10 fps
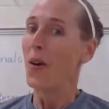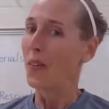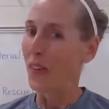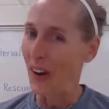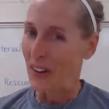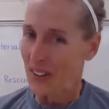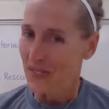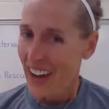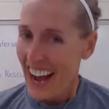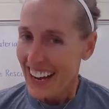Welcome
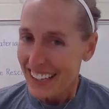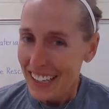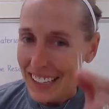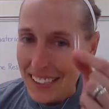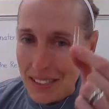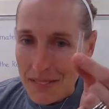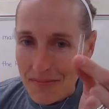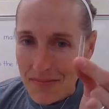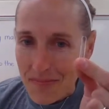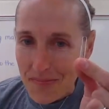back.
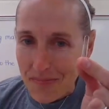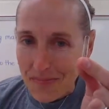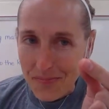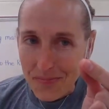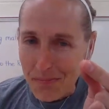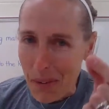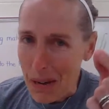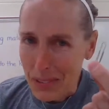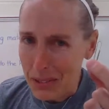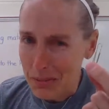
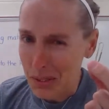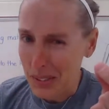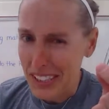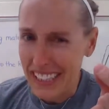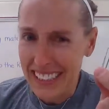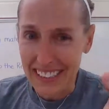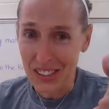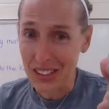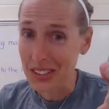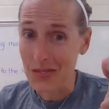Paper clips are really easy.
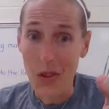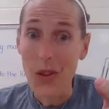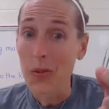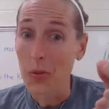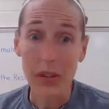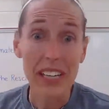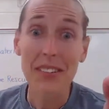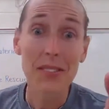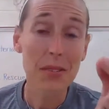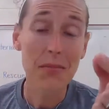Just
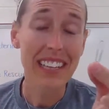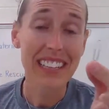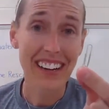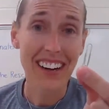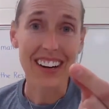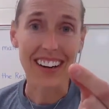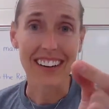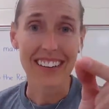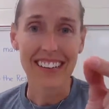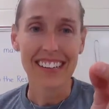reuse them like they are.
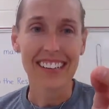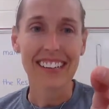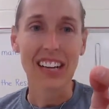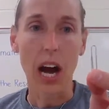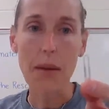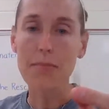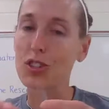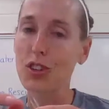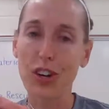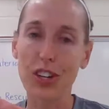I'm
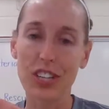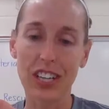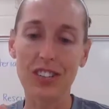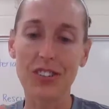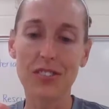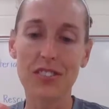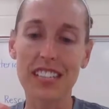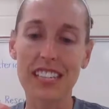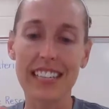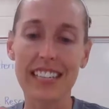sure you can use
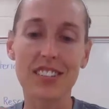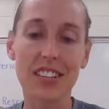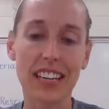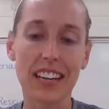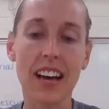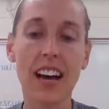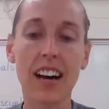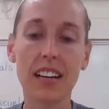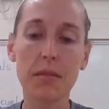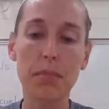these. You can
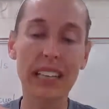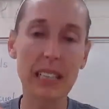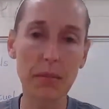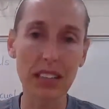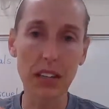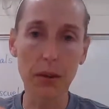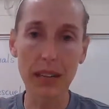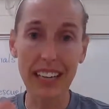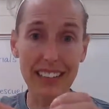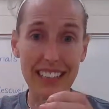unbend them a little
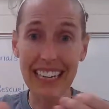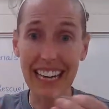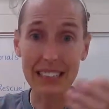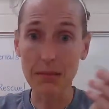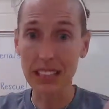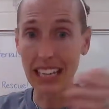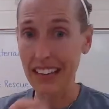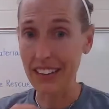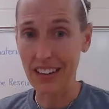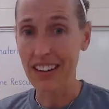bit, connect them
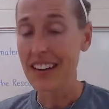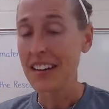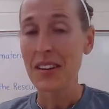together.